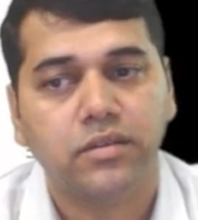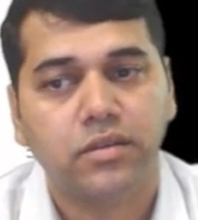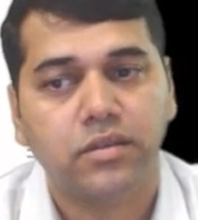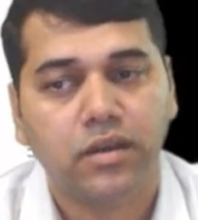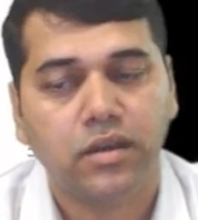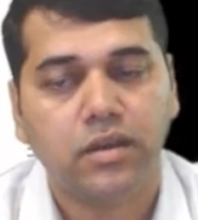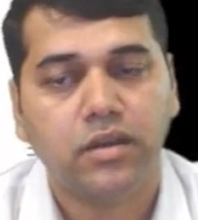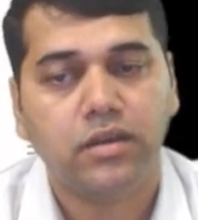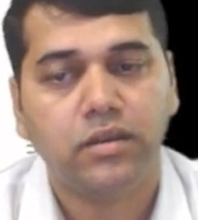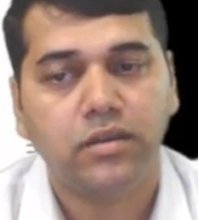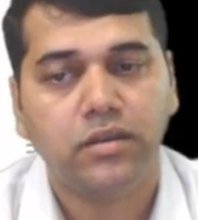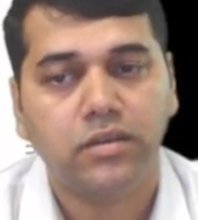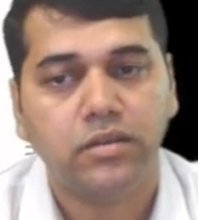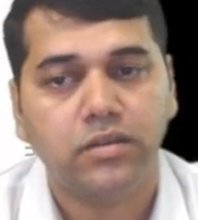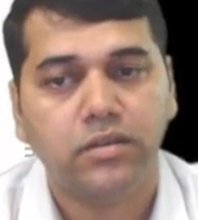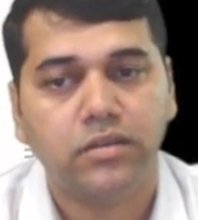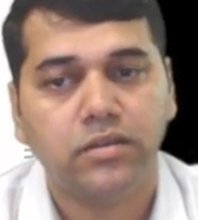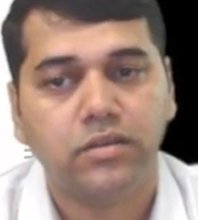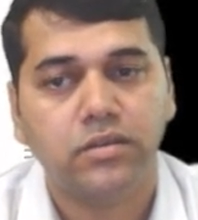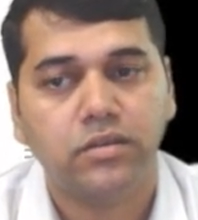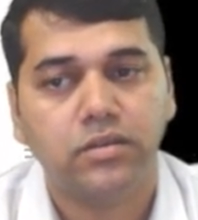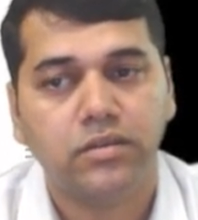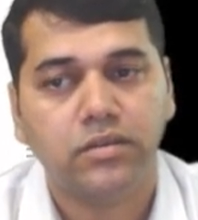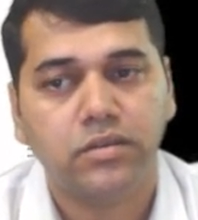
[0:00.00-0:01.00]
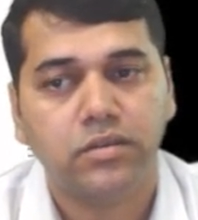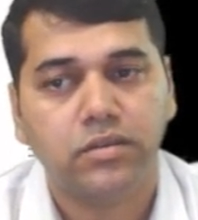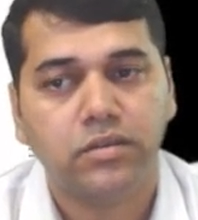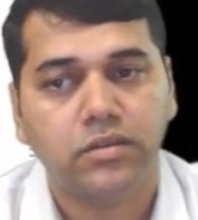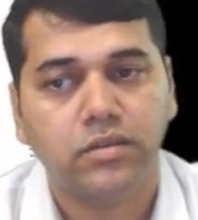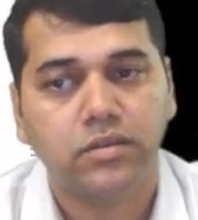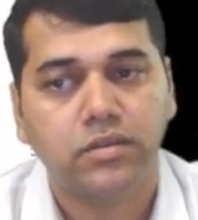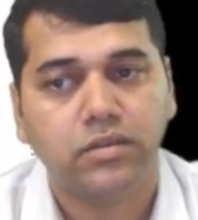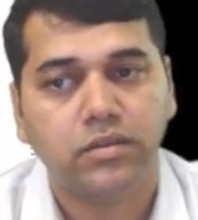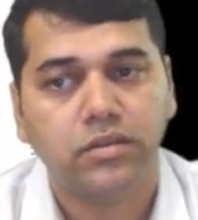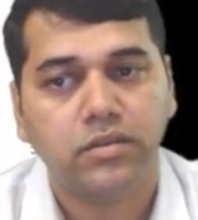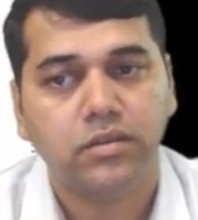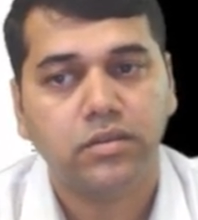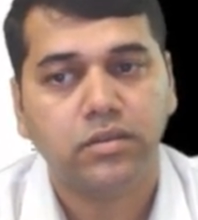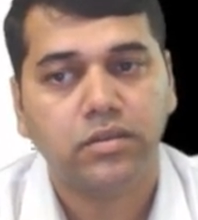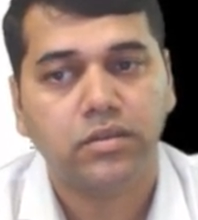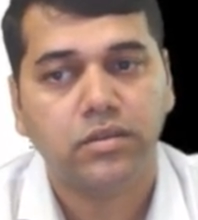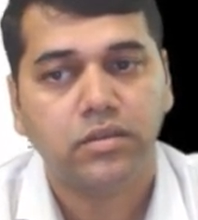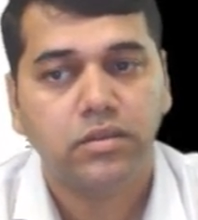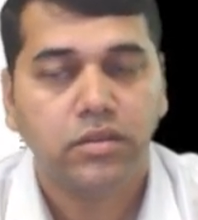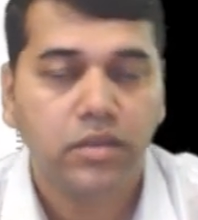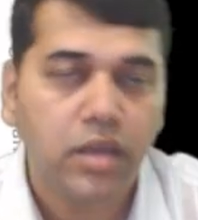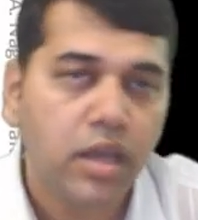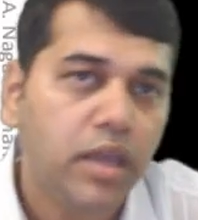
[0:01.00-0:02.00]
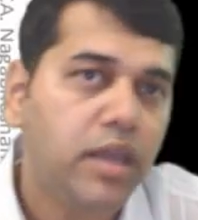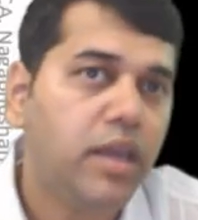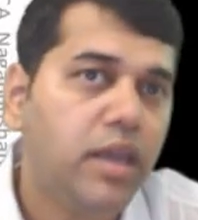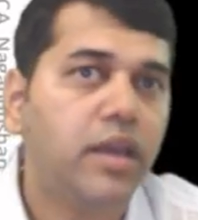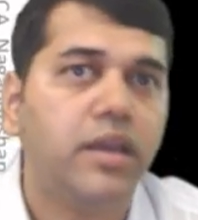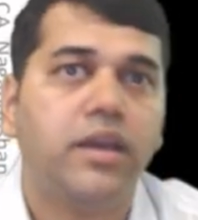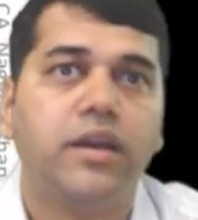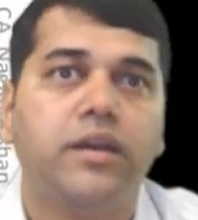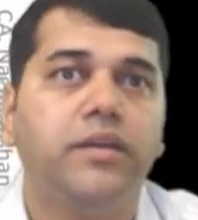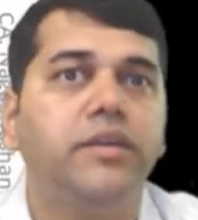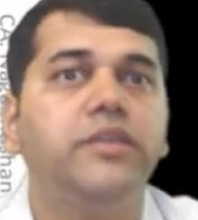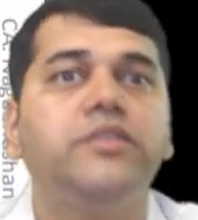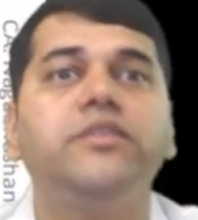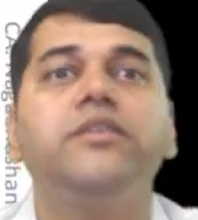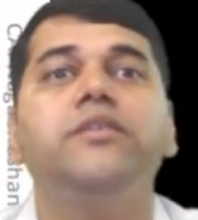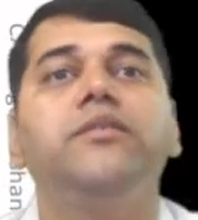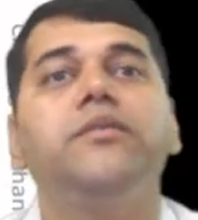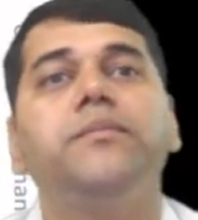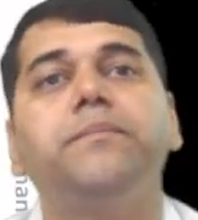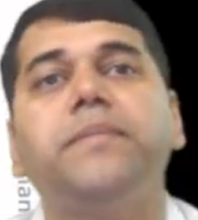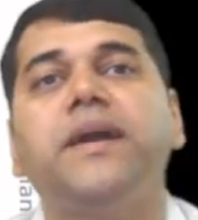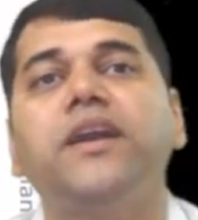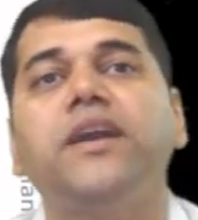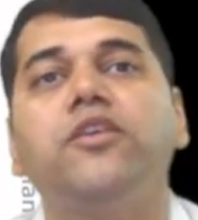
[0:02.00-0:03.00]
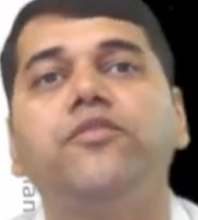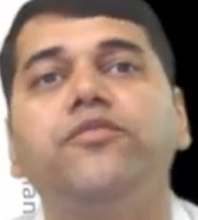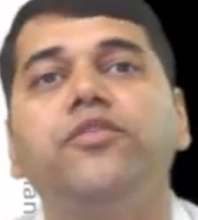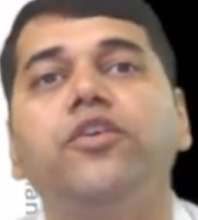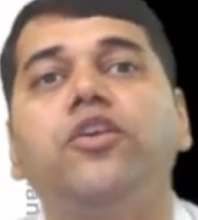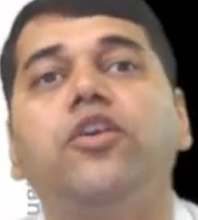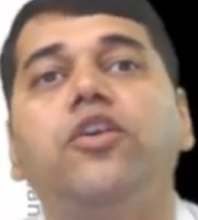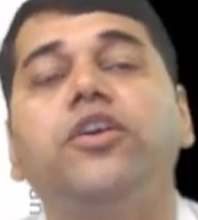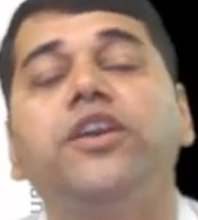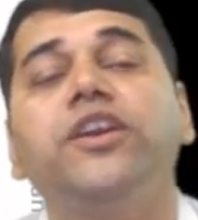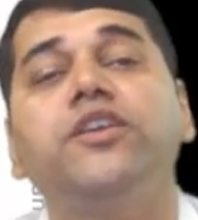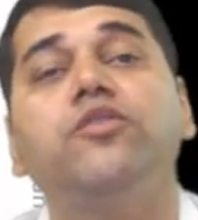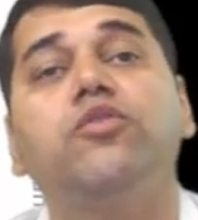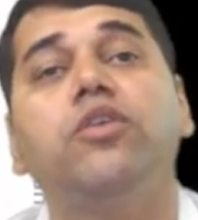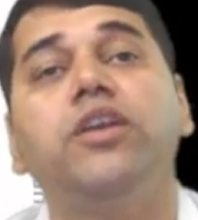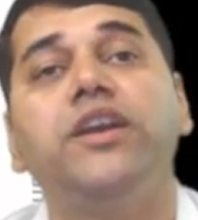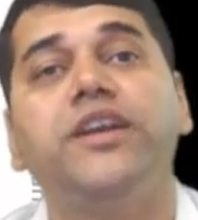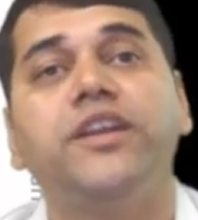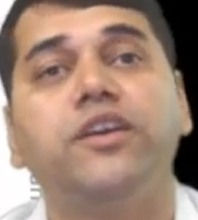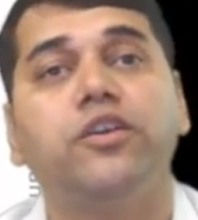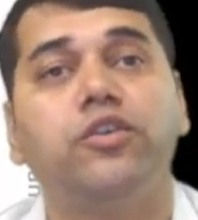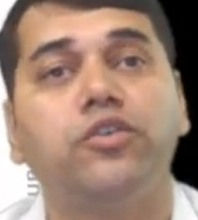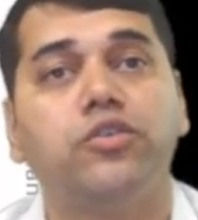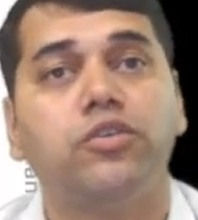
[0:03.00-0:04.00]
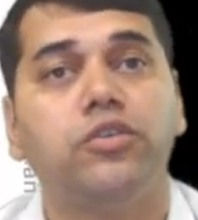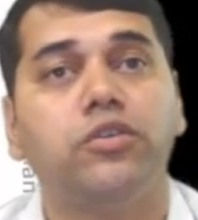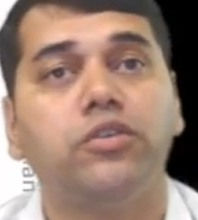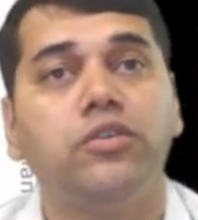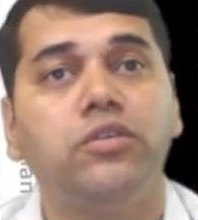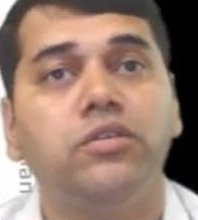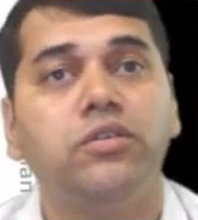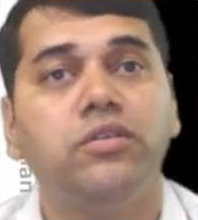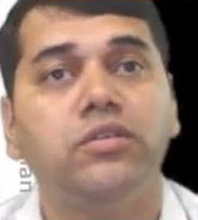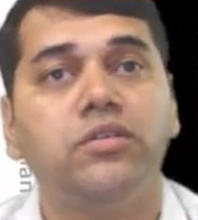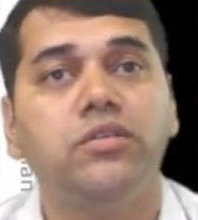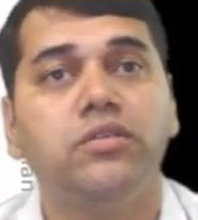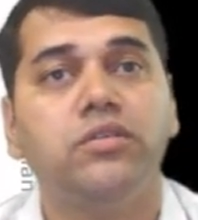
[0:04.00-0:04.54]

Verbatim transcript: Huh. Ah. Yeah, yeah, yeah. It's a part of your audit quality control, no?